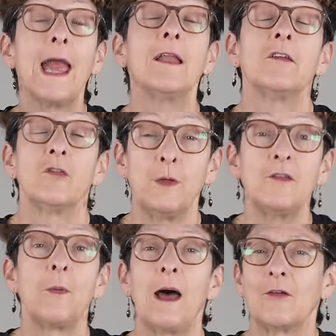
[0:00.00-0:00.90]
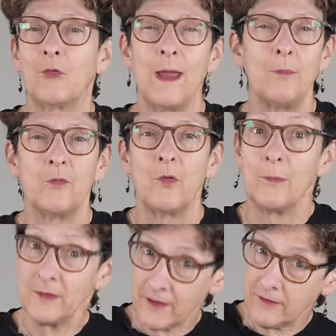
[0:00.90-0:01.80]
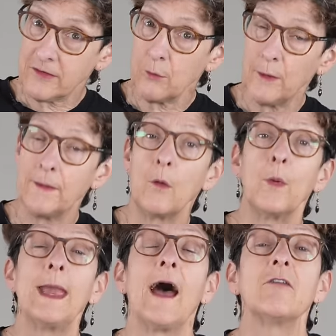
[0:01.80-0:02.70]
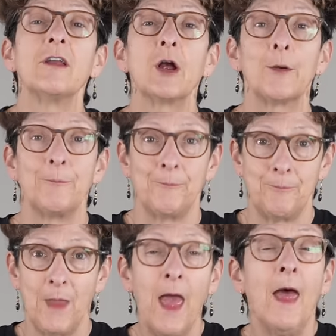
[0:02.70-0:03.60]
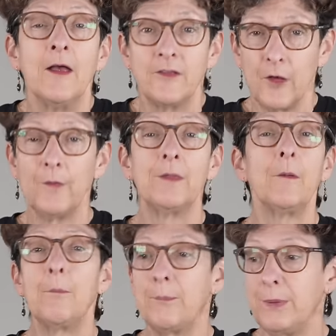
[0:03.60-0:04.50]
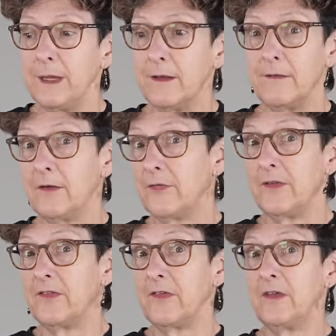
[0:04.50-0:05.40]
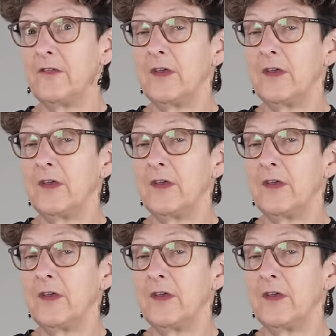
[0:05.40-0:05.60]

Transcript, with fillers: eighty, sweet spot, great performance, that's the one that we have here. So the big difference this